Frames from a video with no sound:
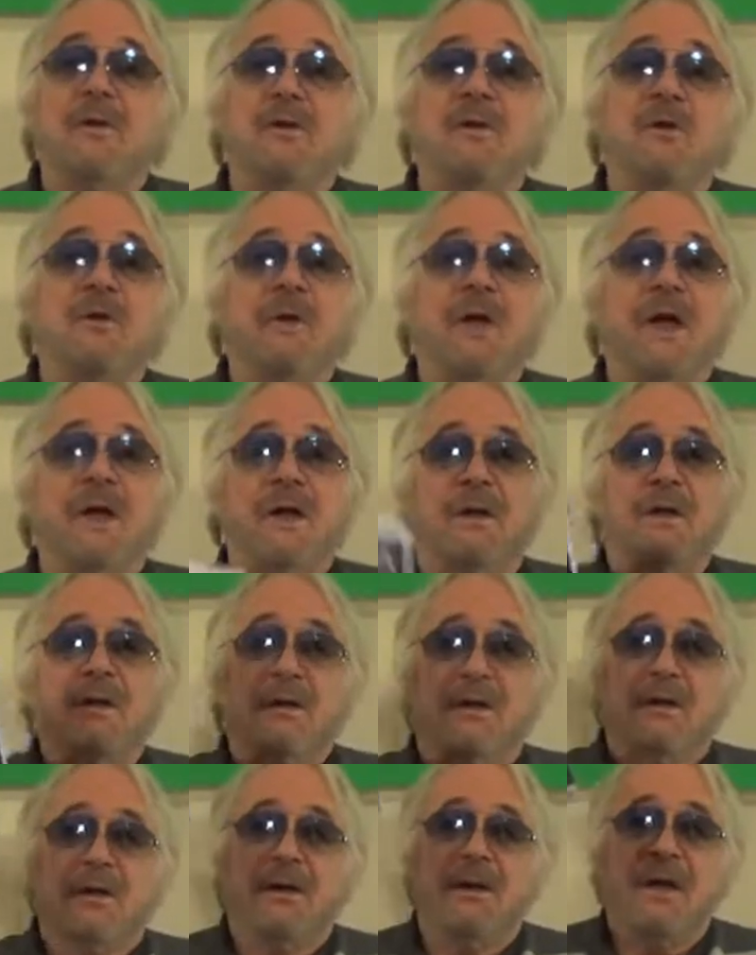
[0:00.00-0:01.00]
you get
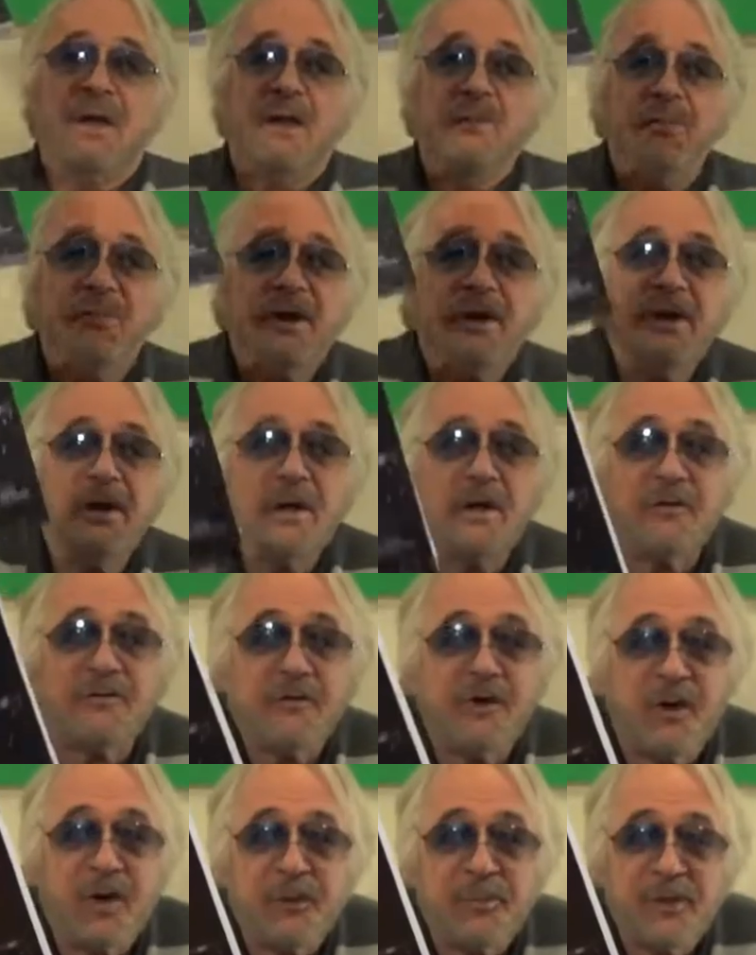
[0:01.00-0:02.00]
a
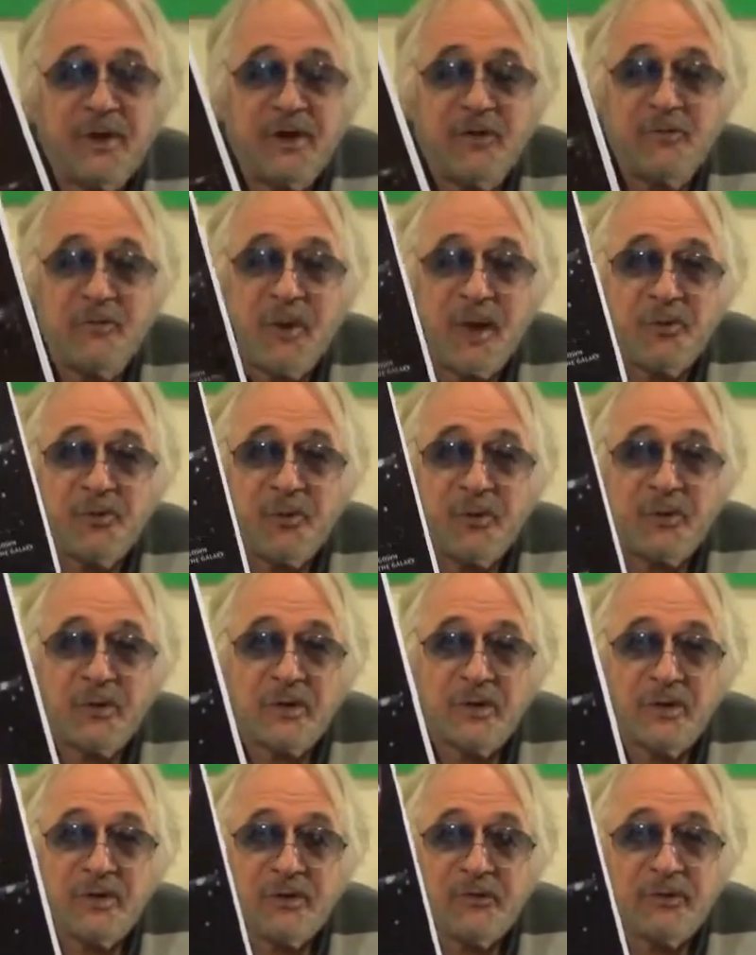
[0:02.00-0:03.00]
PDF copy of my
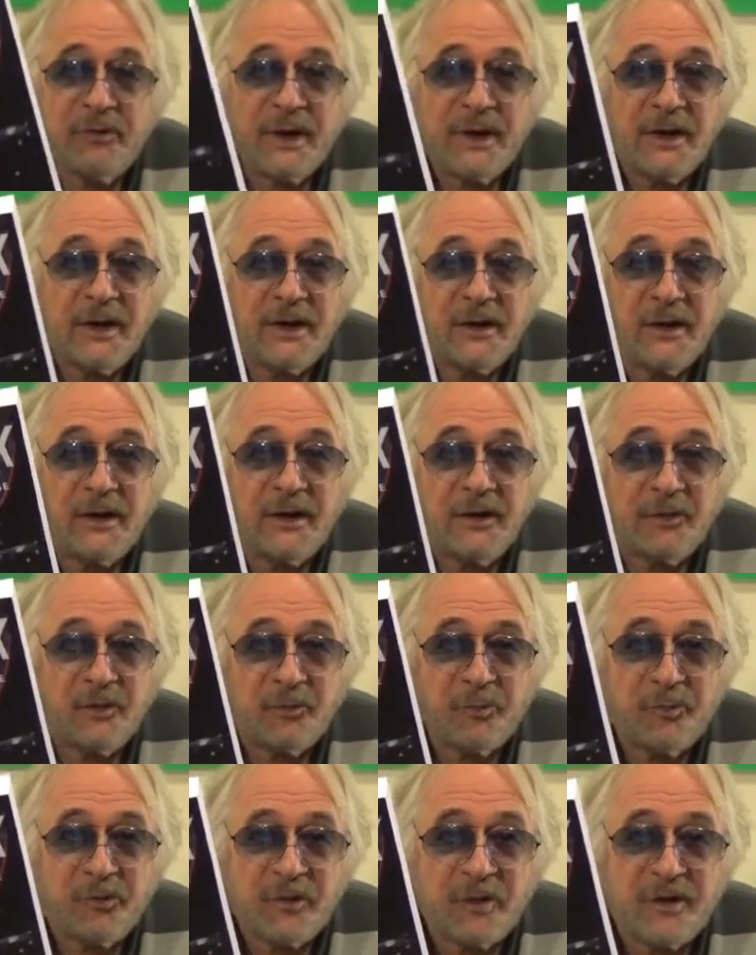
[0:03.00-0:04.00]
book, Creating the
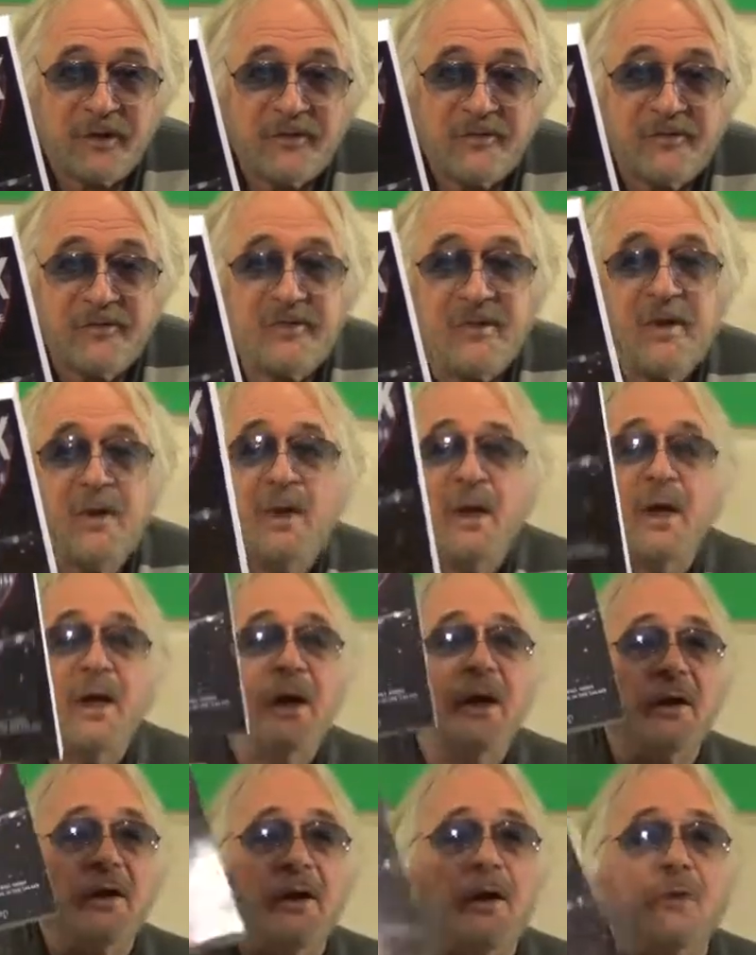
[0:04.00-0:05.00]
Enterprise.
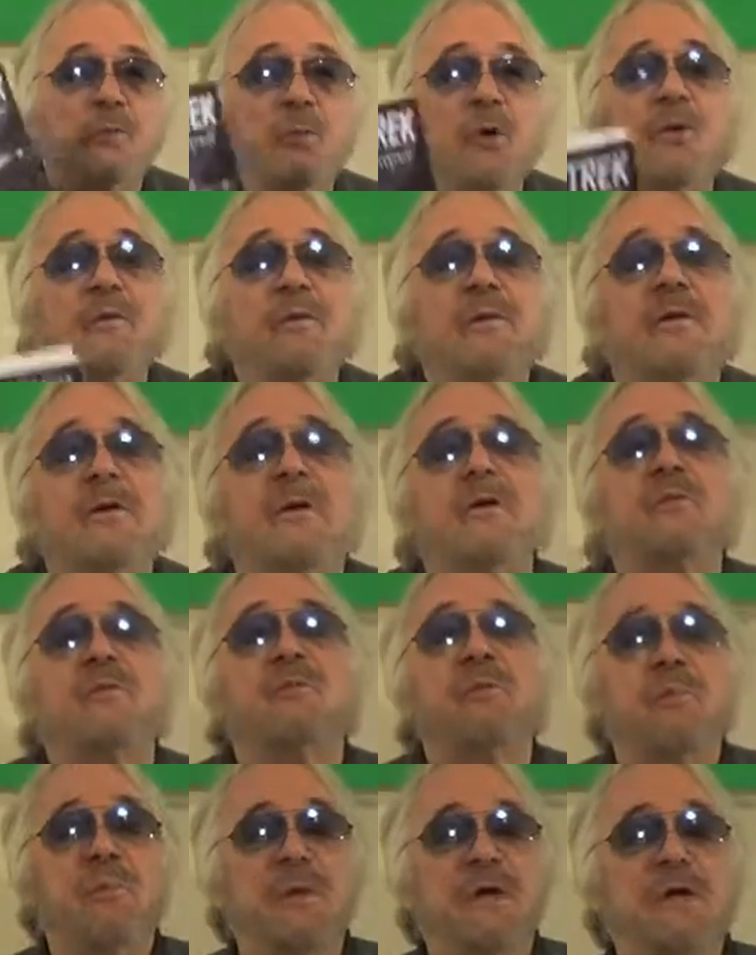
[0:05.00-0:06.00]
And I wrote
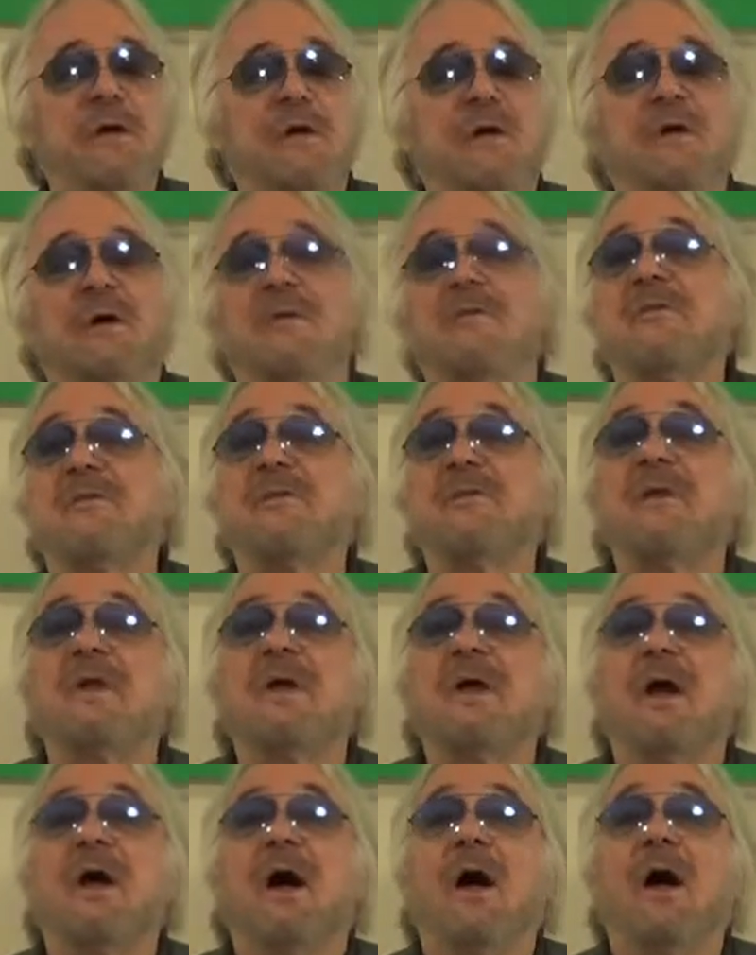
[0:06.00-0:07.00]
this because
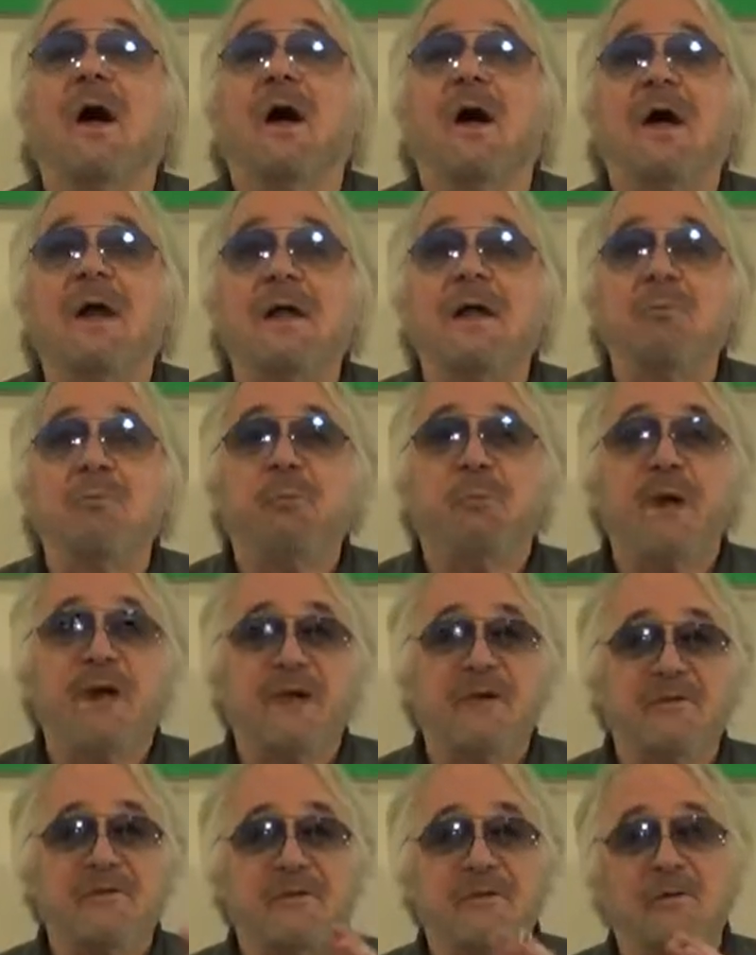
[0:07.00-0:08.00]
I
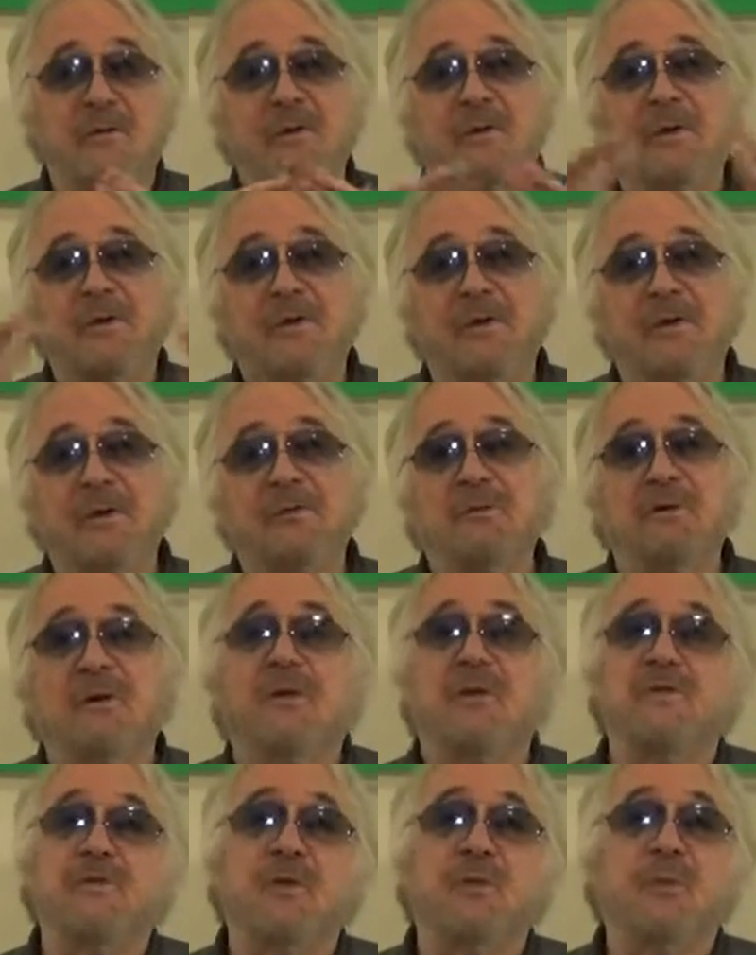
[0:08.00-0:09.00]
painted all the
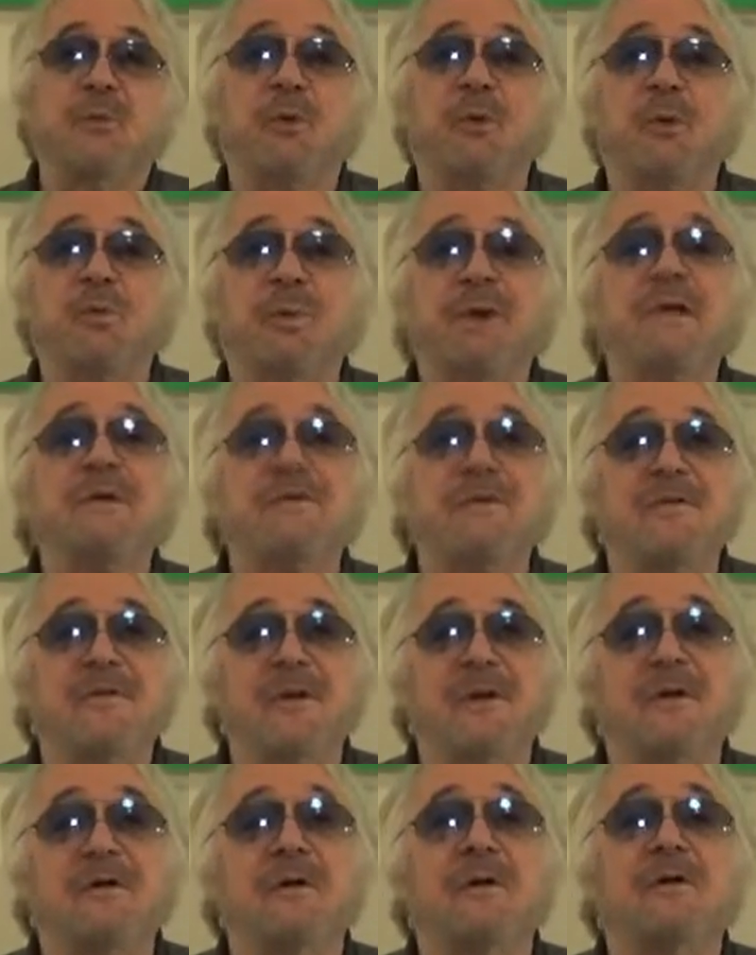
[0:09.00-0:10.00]
iridescent pearl paint
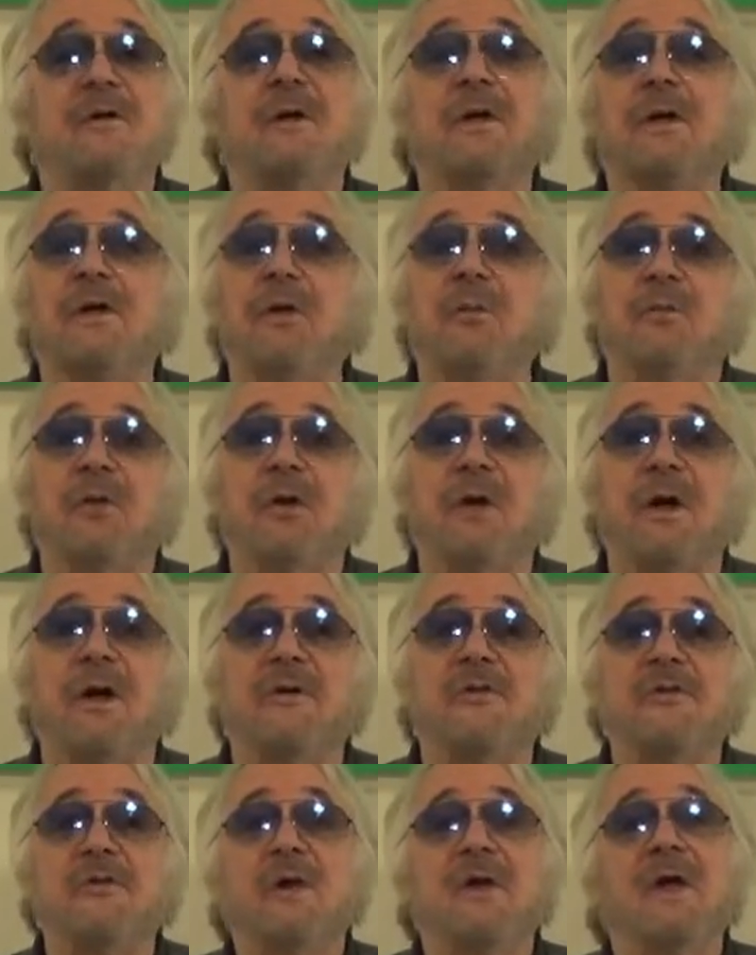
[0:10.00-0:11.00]
detail on the
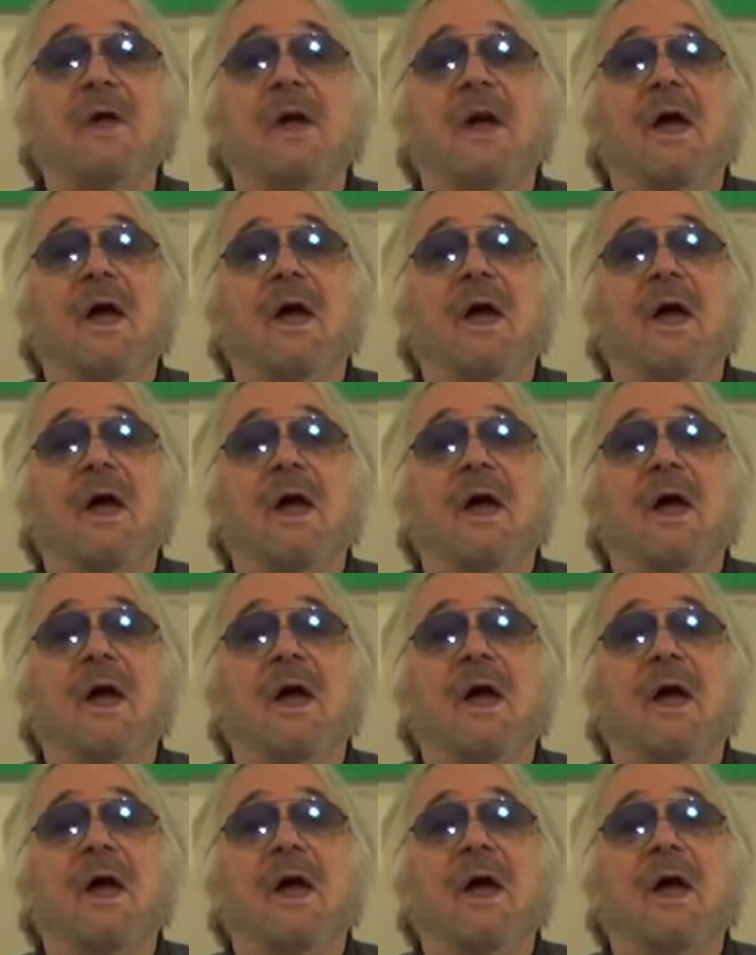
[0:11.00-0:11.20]
Enterprise